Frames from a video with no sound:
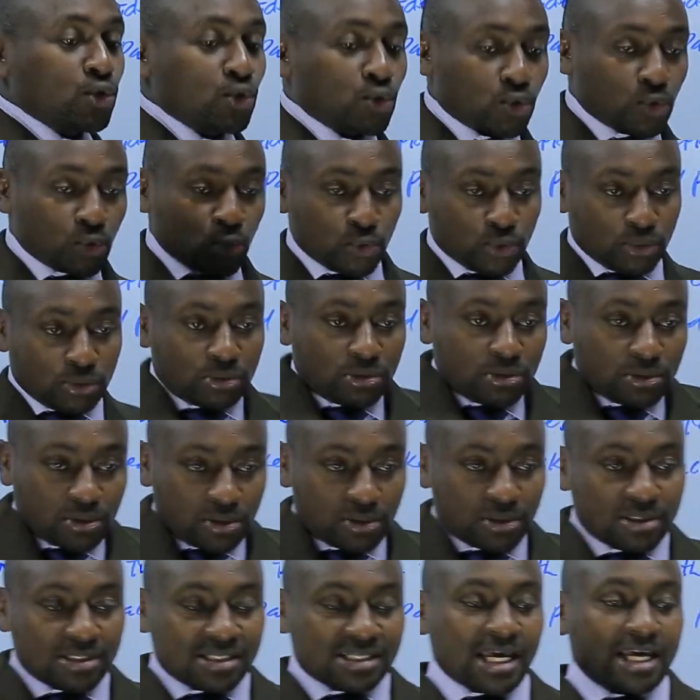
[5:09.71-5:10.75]
grow
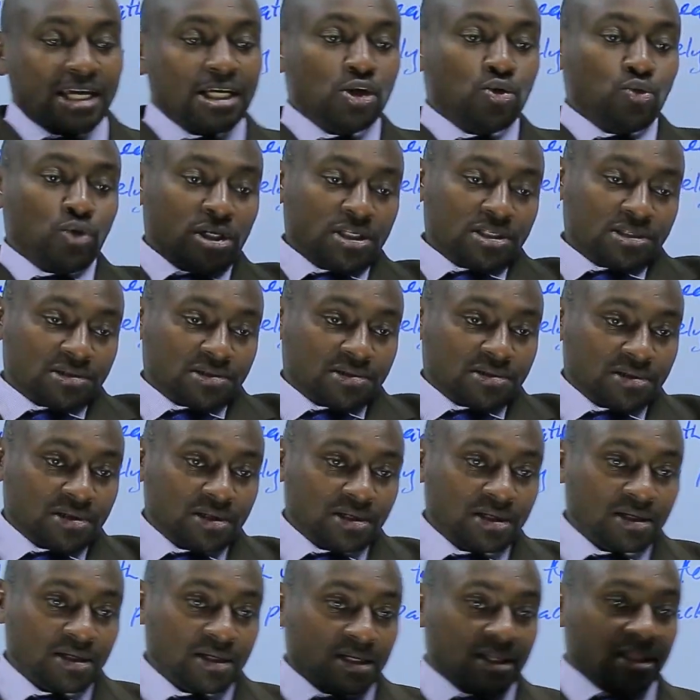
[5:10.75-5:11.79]
sideways.
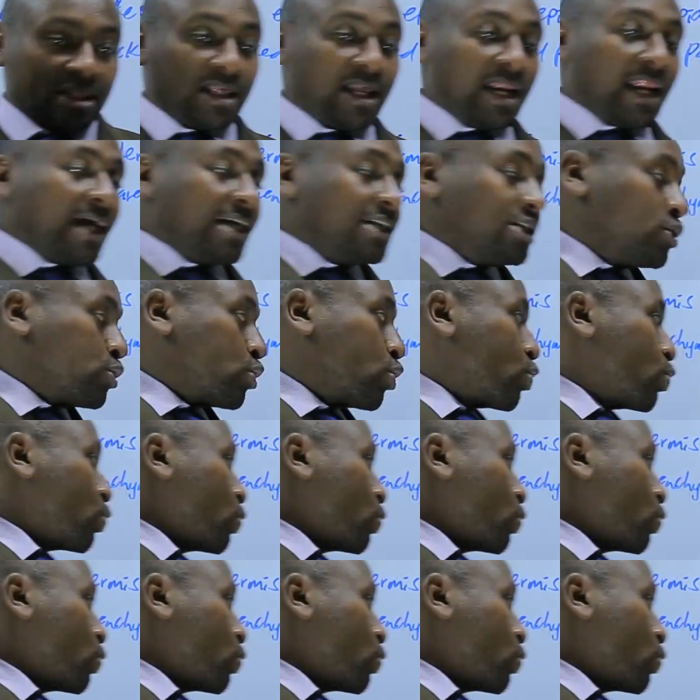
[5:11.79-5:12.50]
The lateral